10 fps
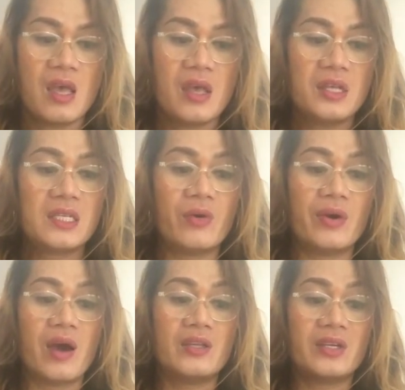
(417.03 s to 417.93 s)
So our
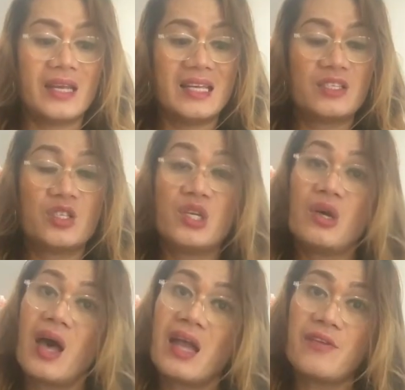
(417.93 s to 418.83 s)
answer is
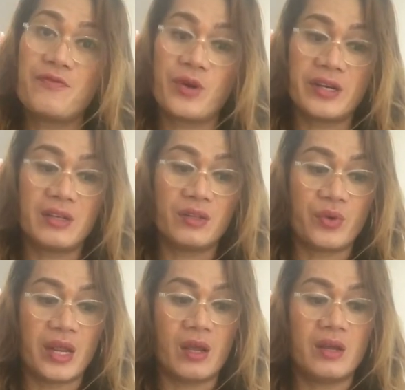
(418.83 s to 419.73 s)
243